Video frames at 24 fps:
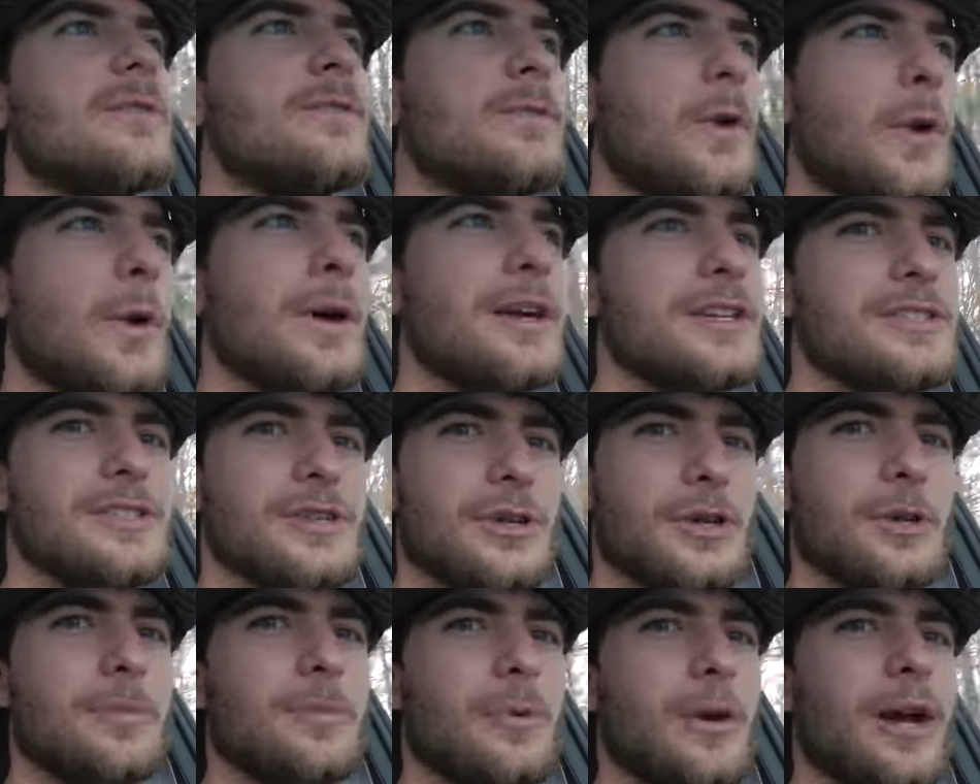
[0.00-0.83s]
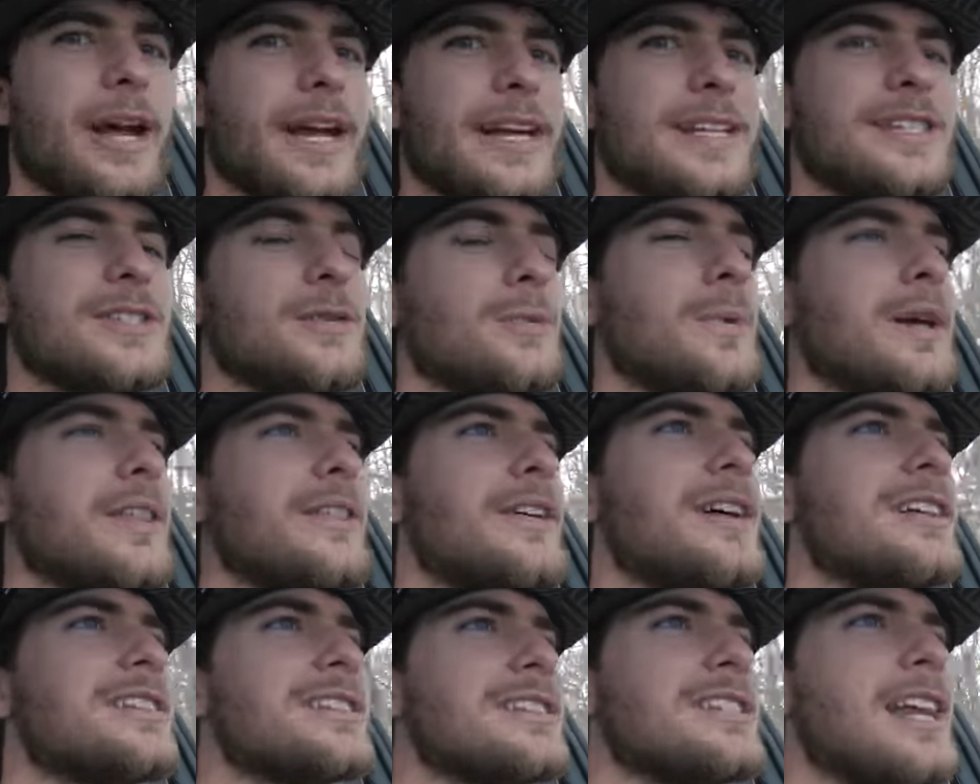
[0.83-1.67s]
Forester brakes with
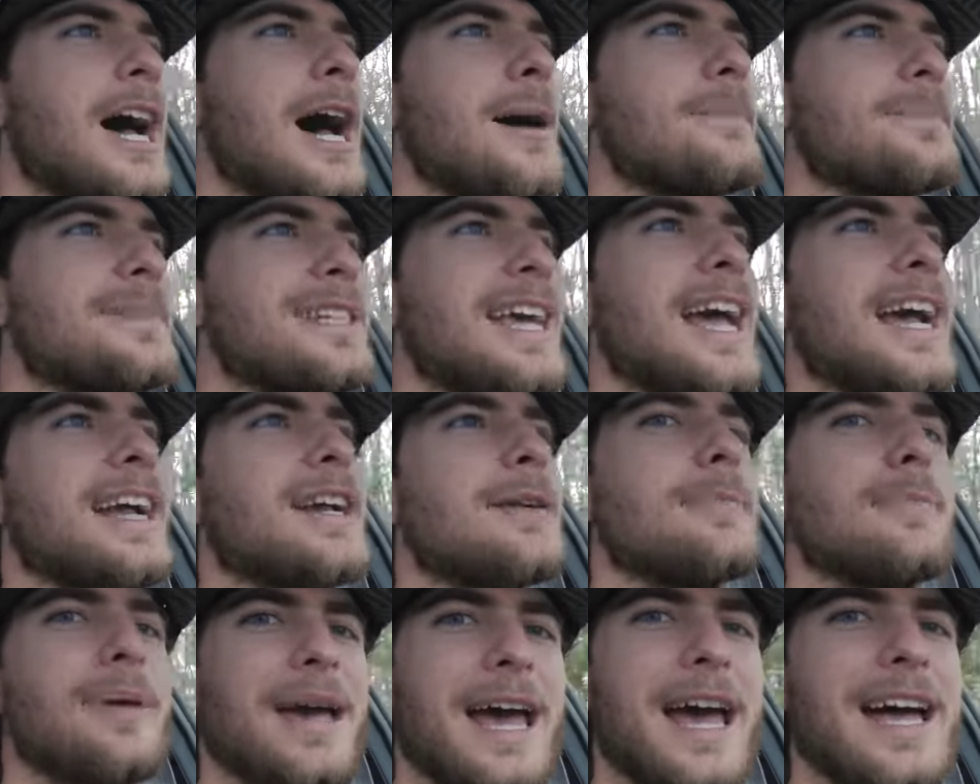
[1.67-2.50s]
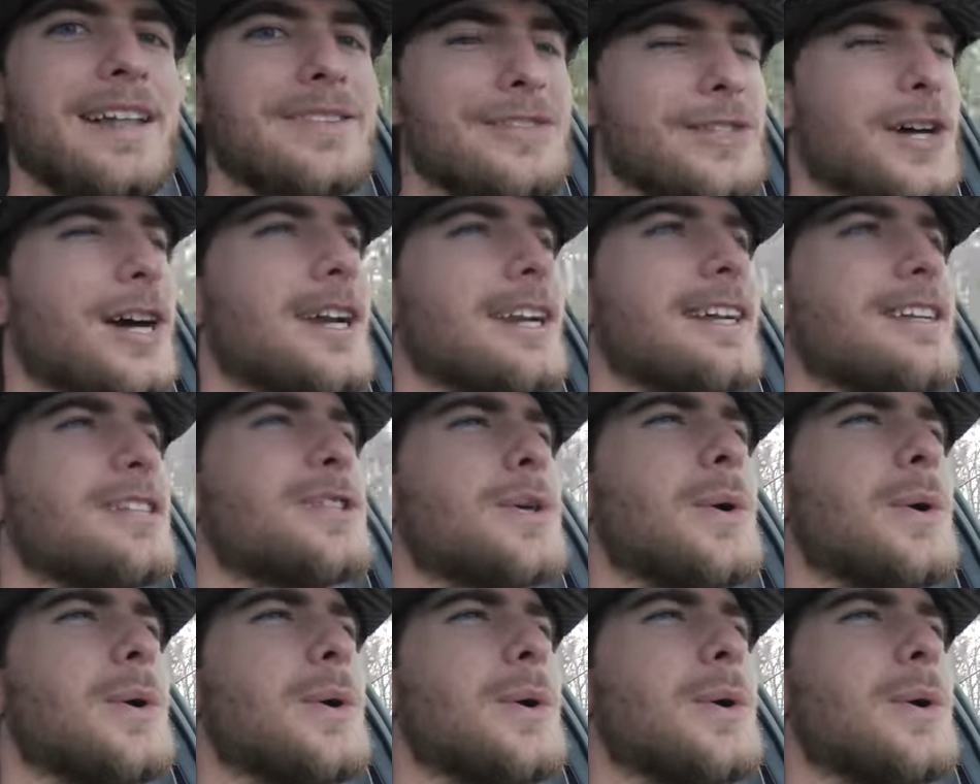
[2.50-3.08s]
StopTech pads on it.